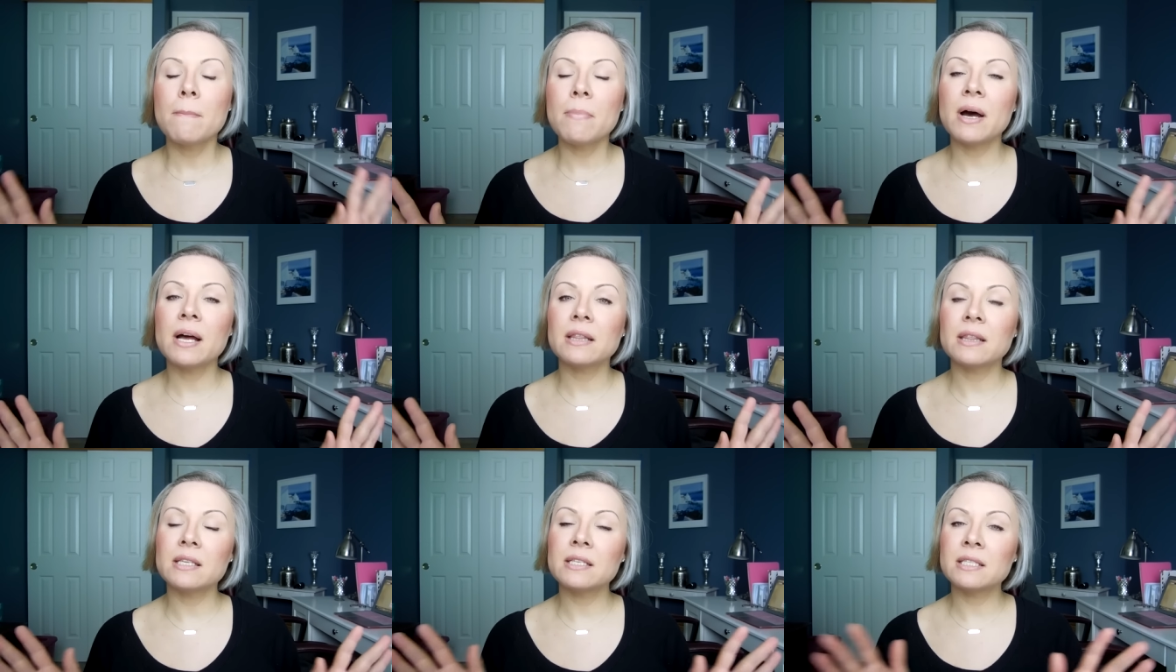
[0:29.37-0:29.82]

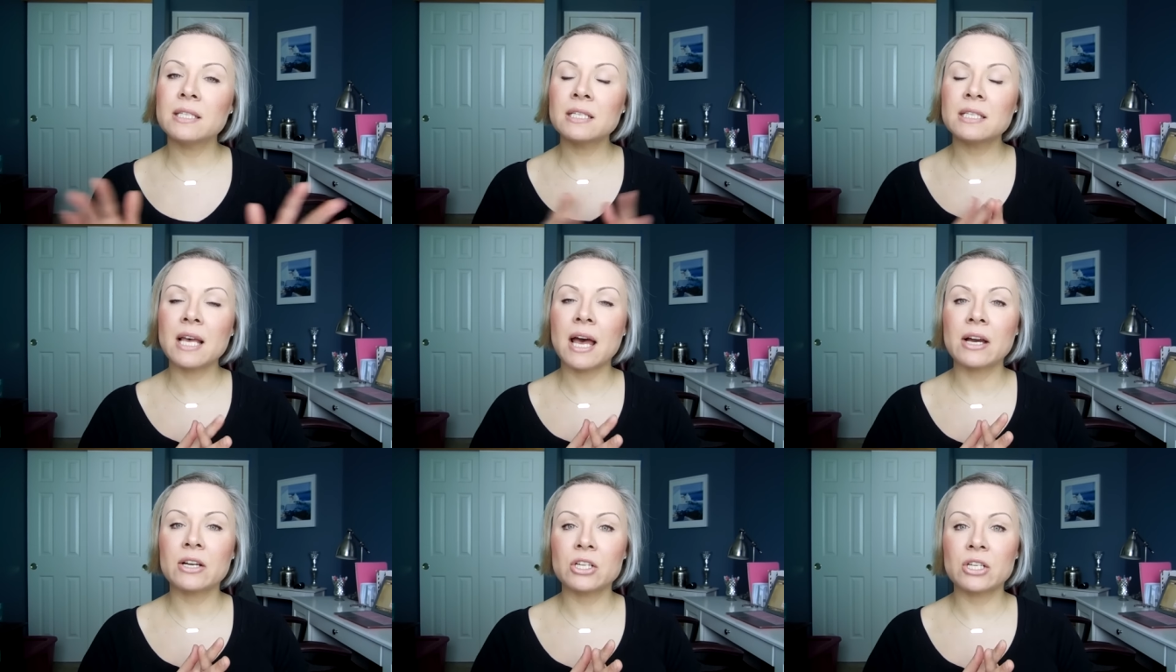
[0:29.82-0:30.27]
But this
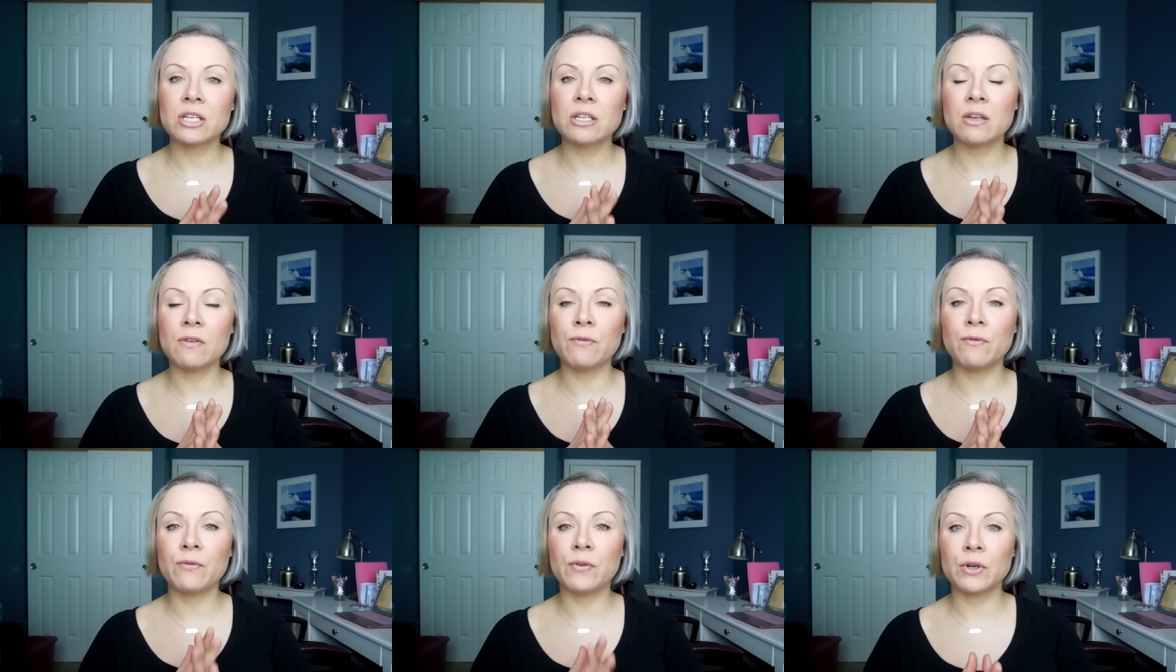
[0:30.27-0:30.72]
is actually
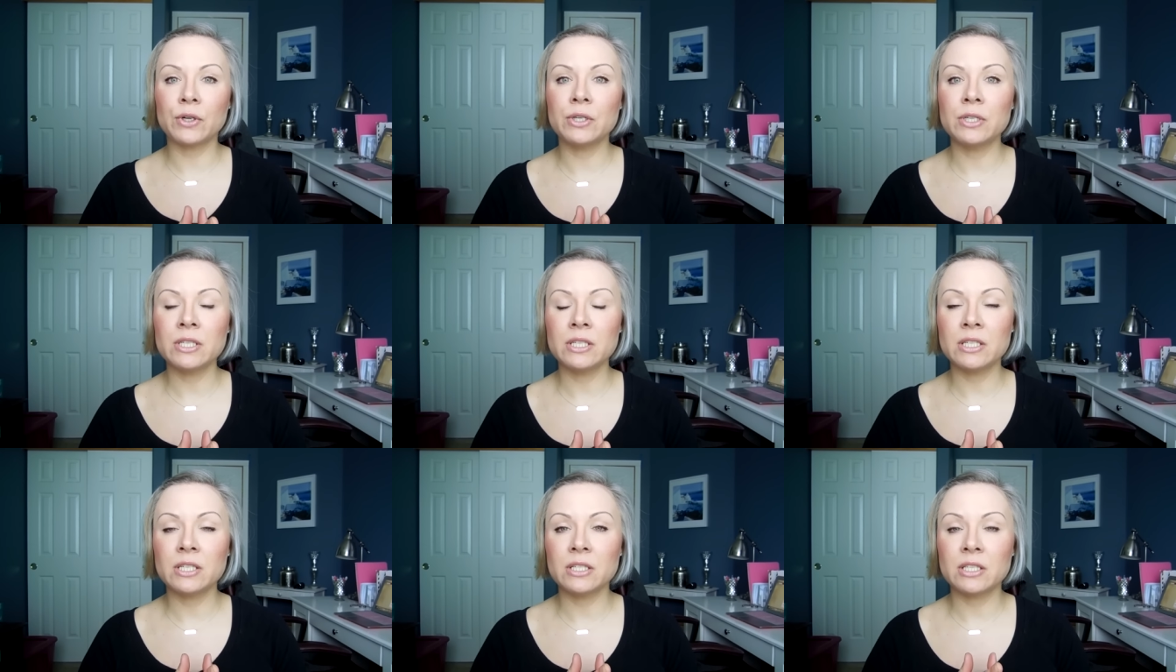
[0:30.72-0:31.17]
the
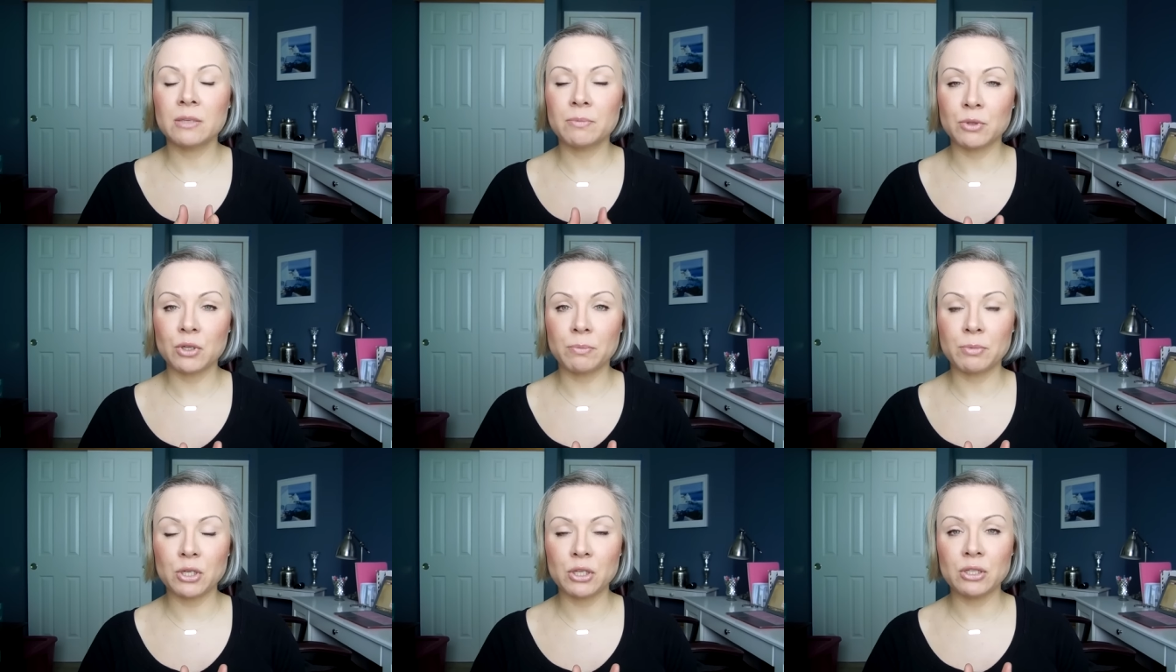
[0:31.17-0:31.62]
first
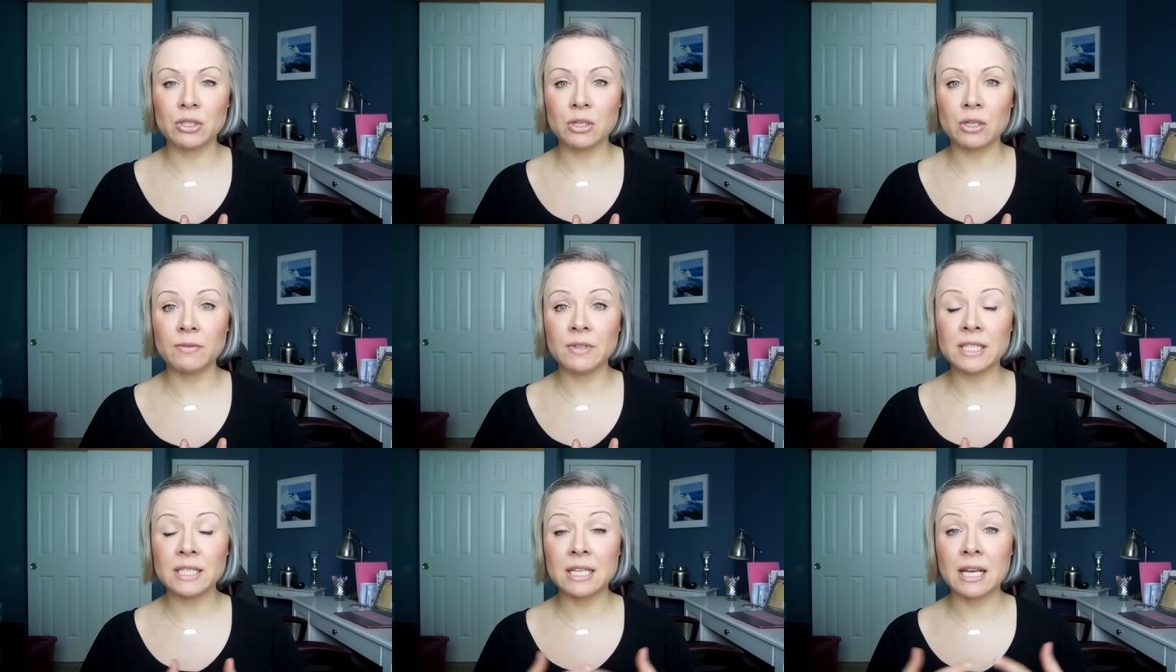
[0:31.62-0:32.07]
subscription
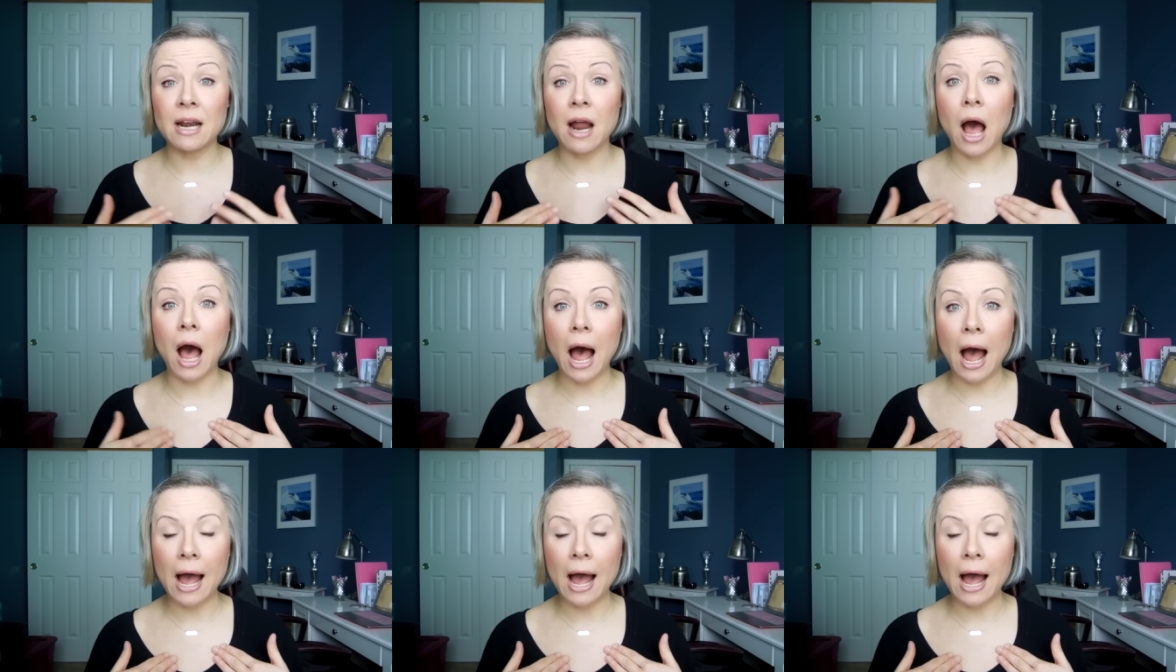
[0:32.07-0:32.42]
service that